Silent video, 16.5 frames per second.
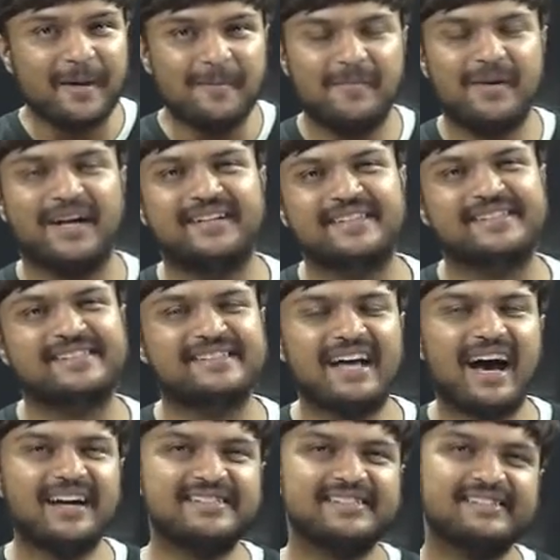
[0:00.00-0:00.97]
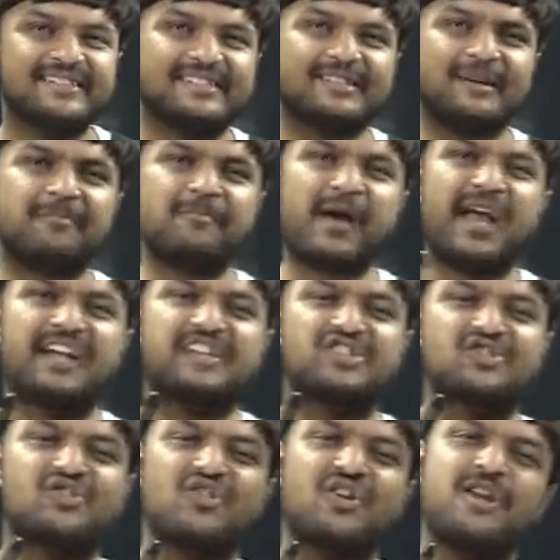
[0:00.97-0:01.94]
But stars are some
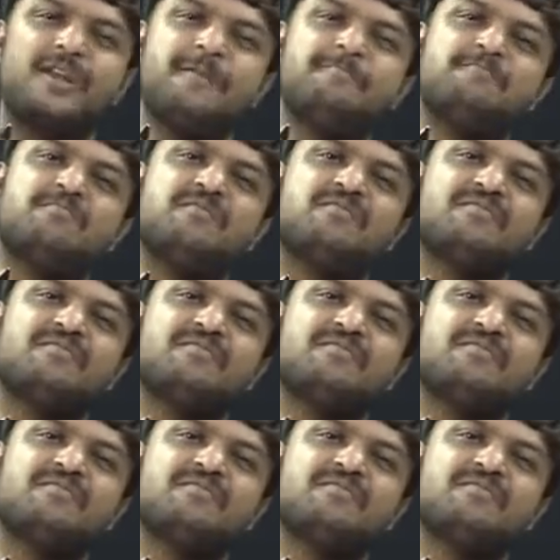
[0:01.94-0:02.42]
extreme